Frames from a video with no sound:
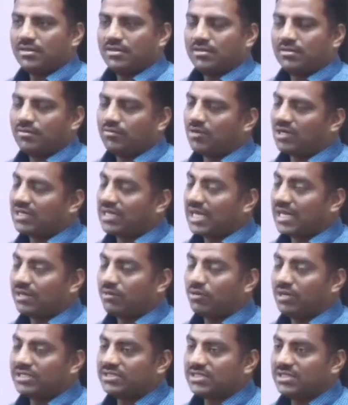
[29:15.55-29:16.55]
What
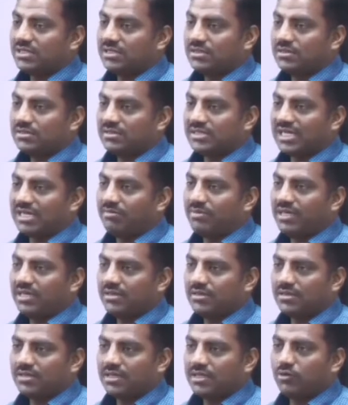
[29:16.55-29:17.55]
calculation? Tell me.
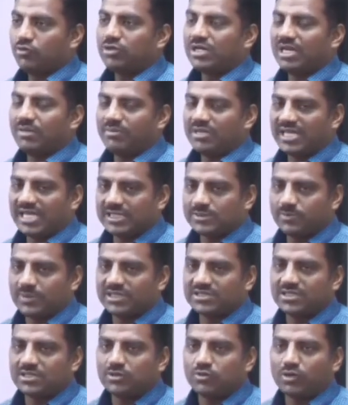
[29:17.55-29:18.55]
You tell me the
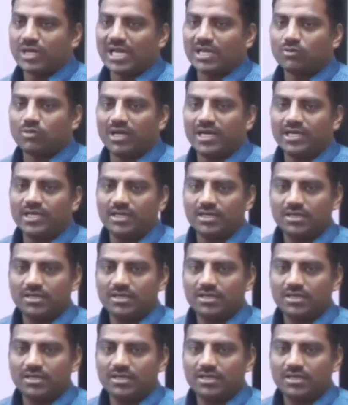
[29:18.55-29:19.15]
expression to calculate.